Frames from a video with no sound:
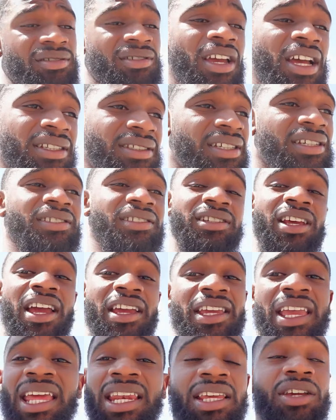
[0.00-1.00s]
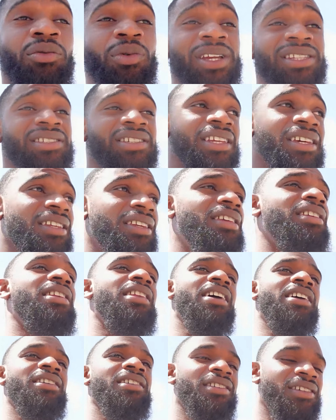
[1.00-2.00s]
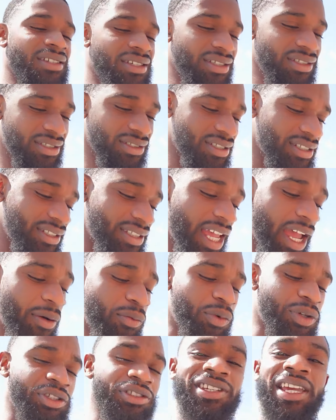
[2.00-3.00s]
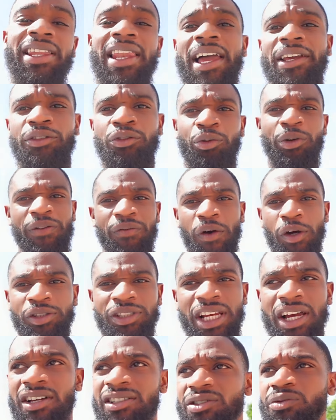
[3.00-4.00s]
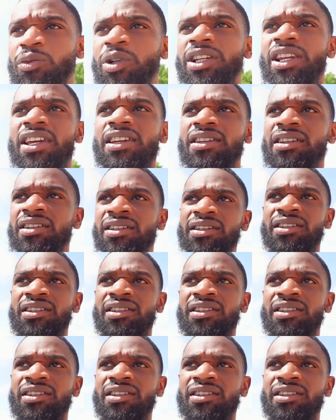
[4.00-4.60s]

You can't even wait till the end of the day. This is the time when you take like 3-4 showers in one day.